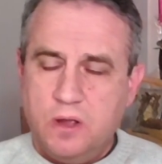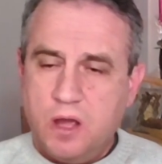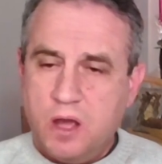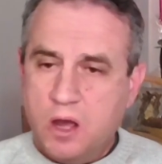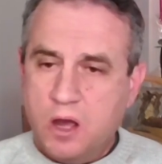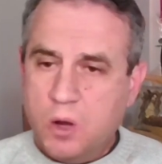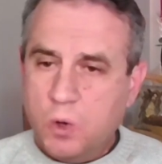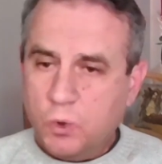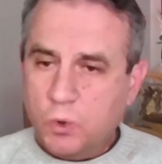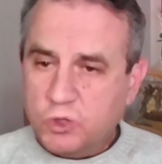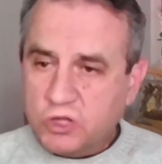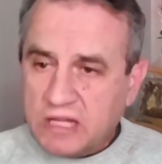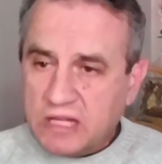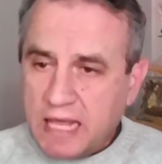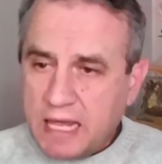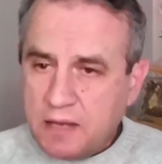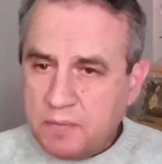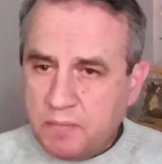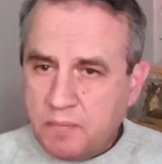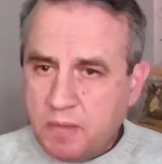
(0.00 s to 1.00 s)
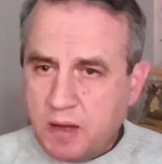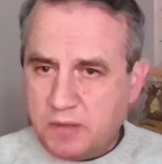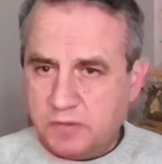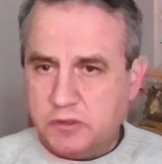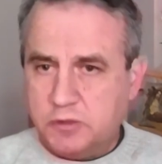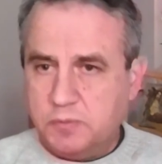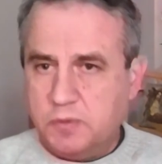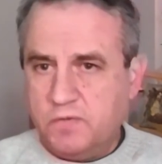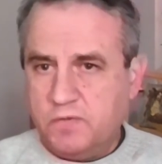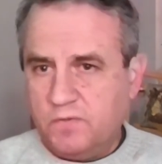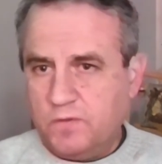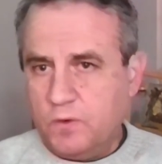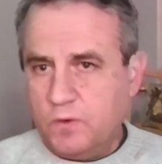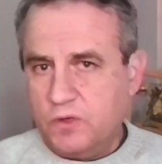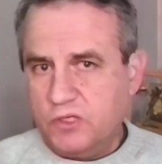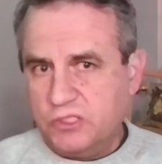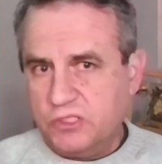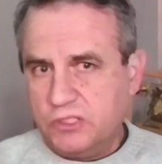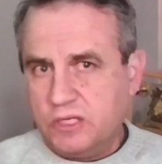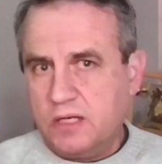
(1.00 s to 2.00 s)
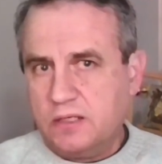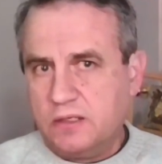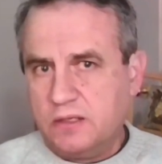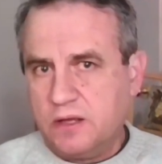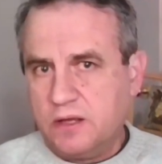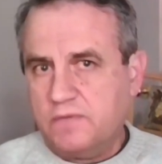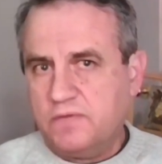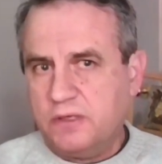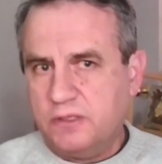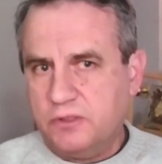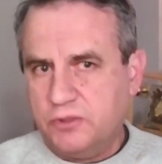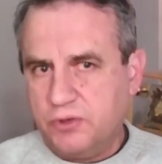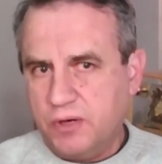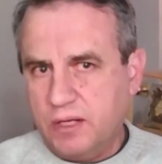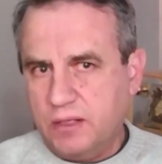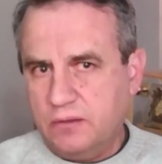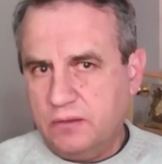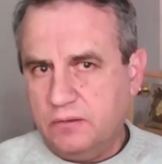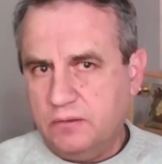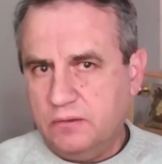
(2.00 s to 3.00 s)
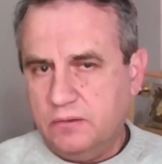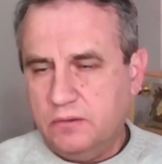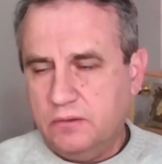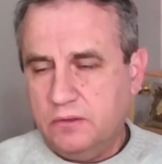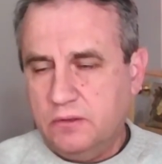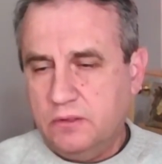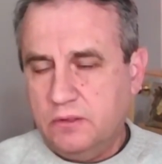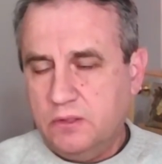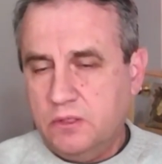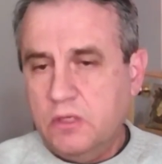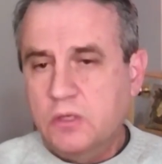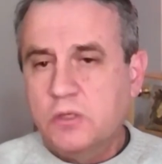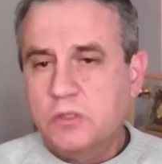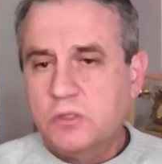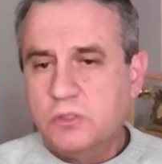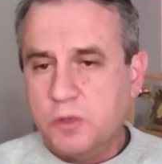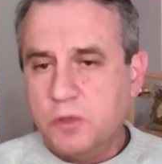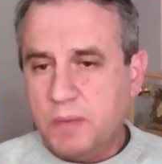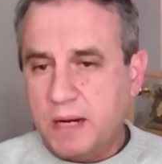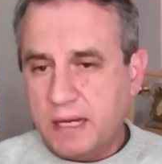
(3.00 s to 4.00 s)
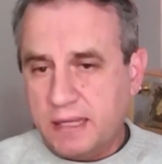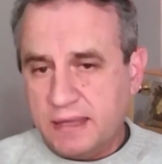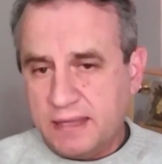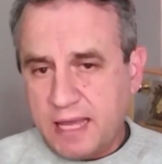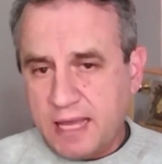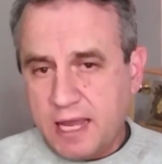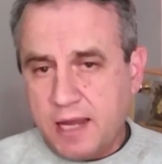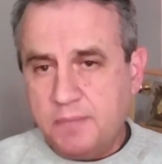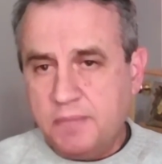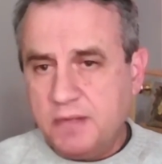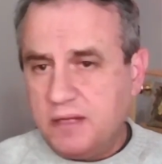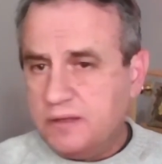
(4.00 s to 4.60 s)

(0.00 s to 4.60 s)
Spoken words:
a whole 10 months before the start of the trial. So by the time